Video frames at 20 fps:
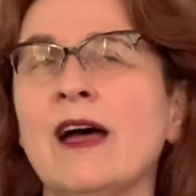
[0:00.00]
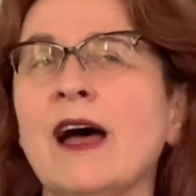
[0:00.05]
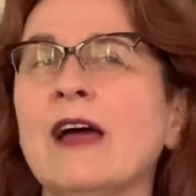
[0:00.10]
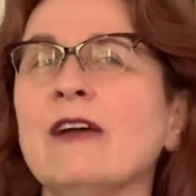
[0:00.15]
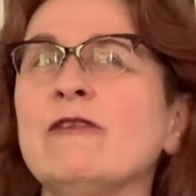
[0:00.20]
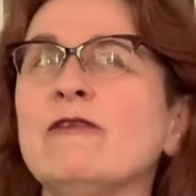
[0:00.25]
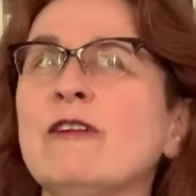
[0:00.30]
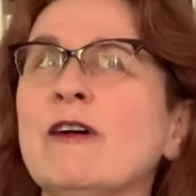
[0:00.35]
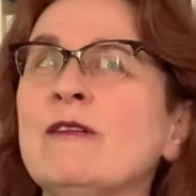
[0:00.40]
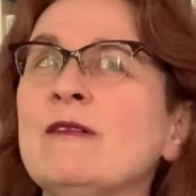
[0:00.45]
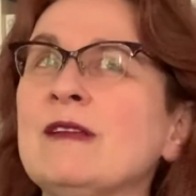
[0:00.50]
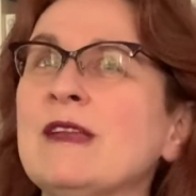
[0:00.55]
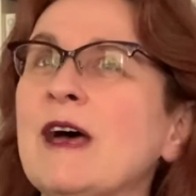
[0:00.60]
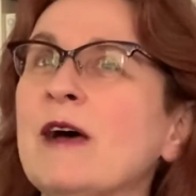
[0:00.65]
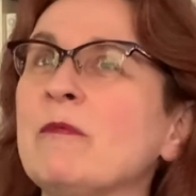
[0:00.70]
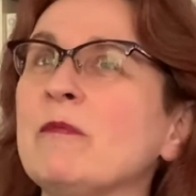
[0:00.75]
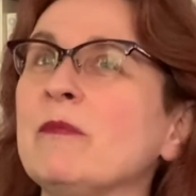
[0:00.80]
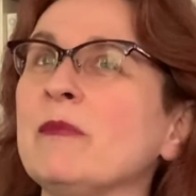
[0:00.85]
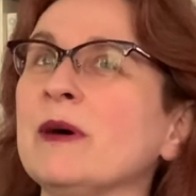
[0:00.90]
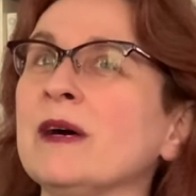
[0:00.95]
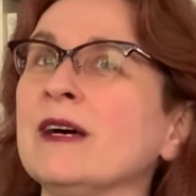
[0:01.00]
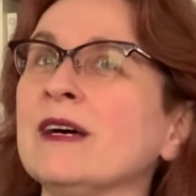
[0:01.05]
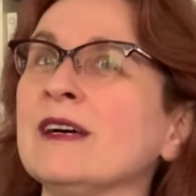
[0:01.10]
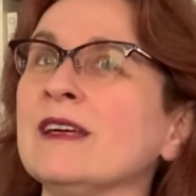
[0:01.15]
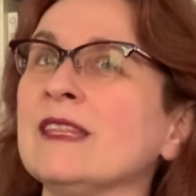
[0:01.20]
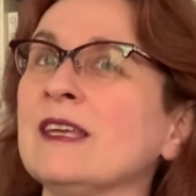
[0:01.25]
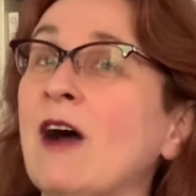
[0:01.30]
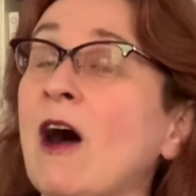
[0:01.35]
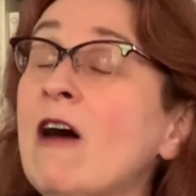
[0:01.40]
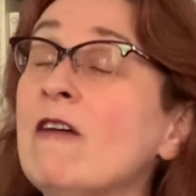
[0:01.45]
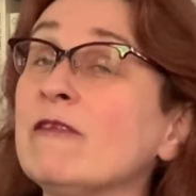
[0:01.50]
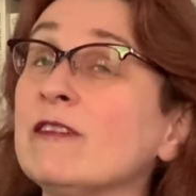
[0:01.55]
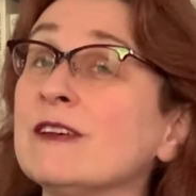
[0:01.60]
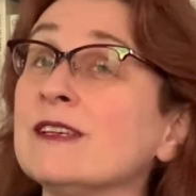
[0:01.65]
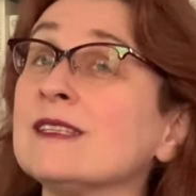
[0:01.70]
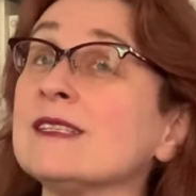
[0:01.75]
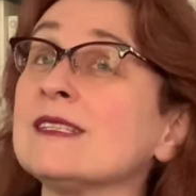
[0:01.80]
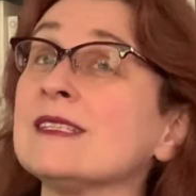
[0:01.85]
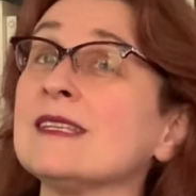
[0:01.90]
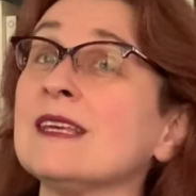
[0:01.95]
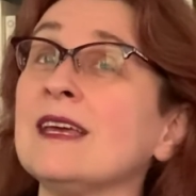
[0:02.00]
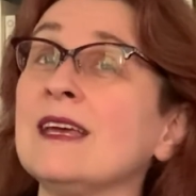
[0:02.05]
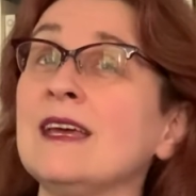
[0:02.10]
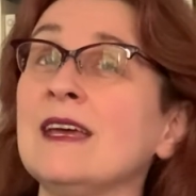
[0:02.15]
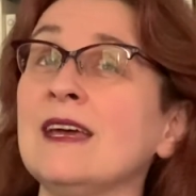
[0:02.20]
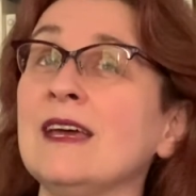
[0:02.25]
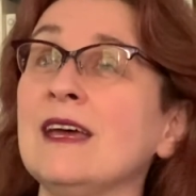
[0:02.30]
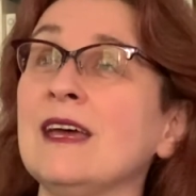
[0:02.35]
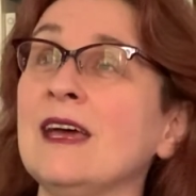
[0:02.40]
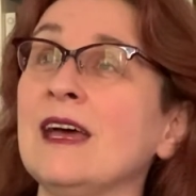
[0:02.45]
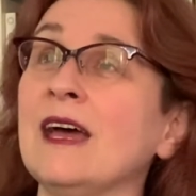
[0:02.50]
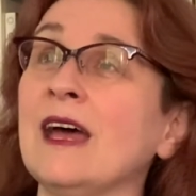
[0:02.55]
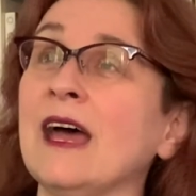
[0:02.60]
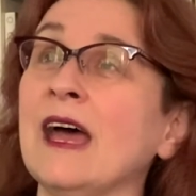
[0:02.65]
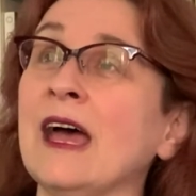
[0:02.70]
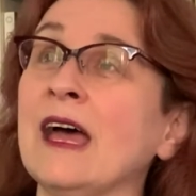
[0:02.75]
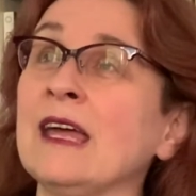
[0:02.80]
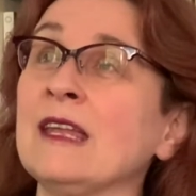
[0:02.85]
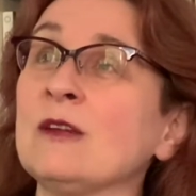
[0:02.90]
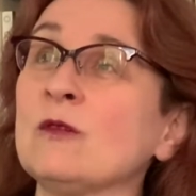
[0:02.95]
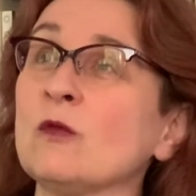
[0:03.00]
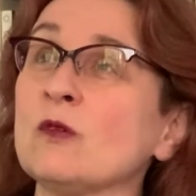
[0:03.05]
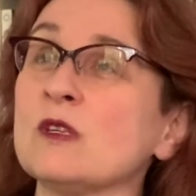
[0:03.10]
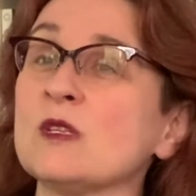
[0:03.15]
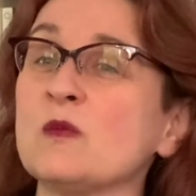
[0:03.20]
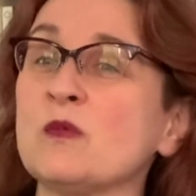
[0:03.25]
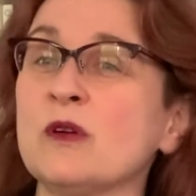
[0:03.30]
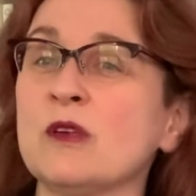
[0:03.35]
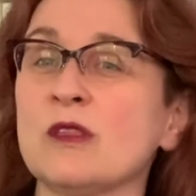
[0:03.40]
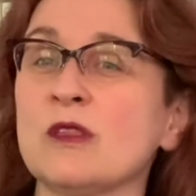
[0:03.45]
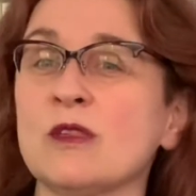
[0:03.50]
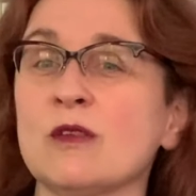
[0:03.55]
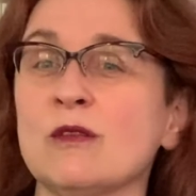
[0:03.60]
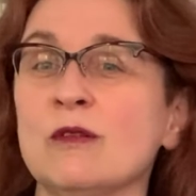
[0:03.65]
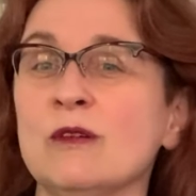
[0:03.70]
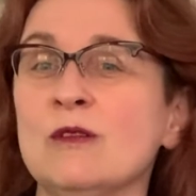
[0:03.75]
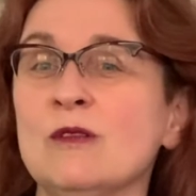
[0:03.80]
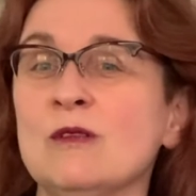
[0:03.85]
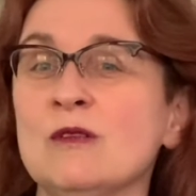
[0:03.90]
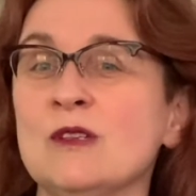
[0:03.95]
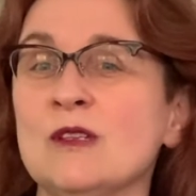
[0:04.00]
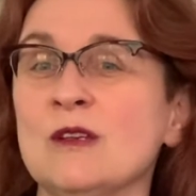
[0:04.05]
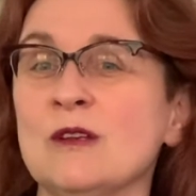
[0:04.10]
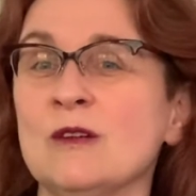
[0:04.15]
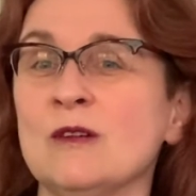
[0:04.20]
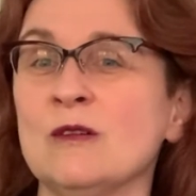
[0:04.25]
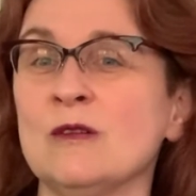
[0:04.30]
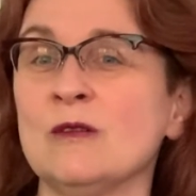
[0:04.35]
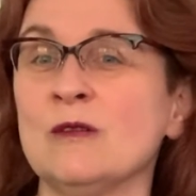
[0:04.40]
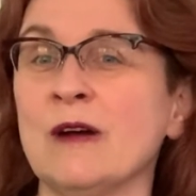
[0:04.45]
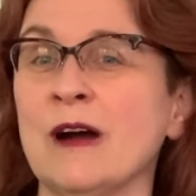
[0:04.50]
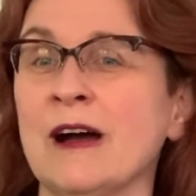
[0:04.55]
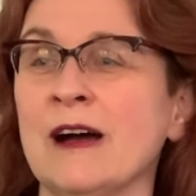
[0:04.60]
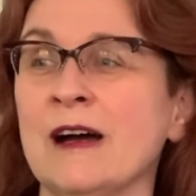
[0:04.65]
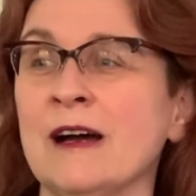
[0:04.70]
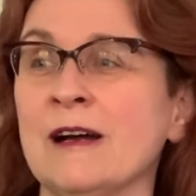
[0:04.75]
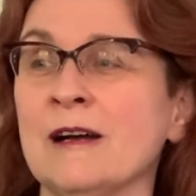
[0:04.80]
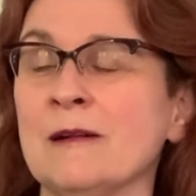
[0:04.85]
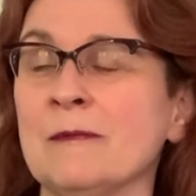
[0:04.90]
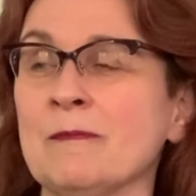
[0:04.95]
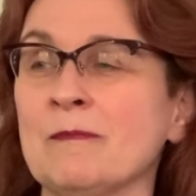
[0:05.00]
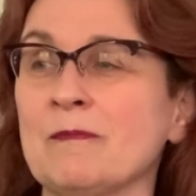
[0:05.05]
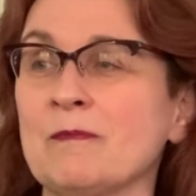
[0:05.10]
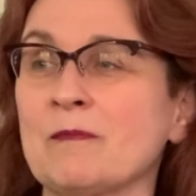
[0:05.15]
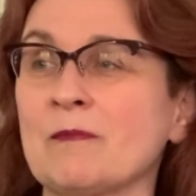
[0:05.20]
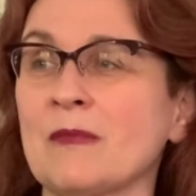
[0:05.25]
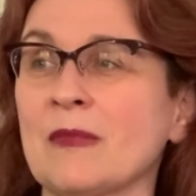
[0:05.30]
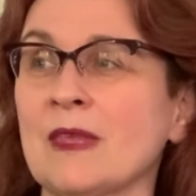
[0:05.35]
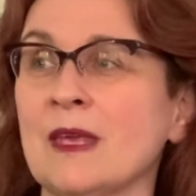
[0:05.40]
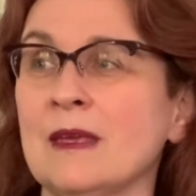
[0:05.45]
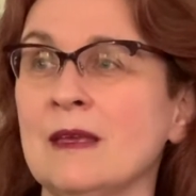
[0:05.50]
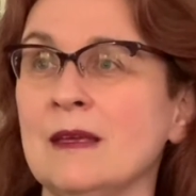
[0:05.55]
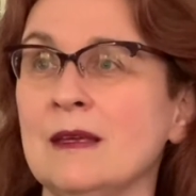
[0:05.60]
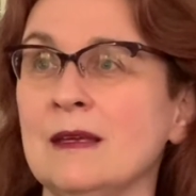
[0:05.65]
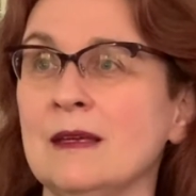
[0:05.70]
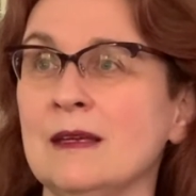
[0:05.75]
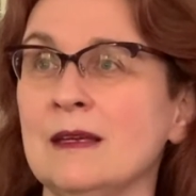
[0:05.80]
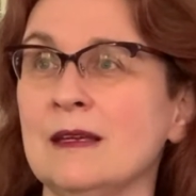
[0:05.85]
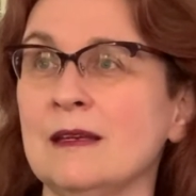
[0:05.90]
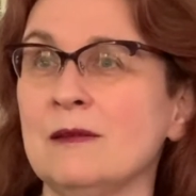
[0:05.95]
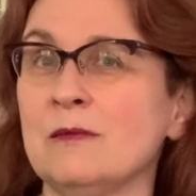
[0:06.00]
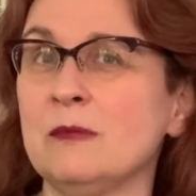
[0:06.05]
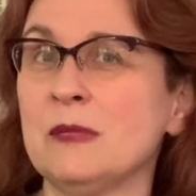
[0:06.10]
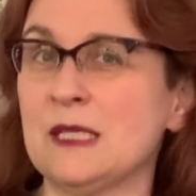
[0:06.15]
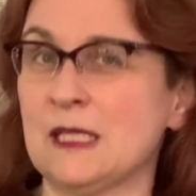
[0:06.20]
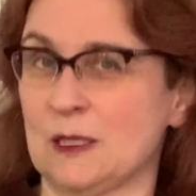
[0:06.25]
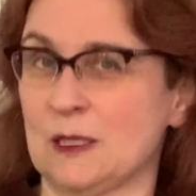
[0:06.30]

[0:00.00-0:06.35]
I phoned up uh, the office and was put through to uh, Mrs.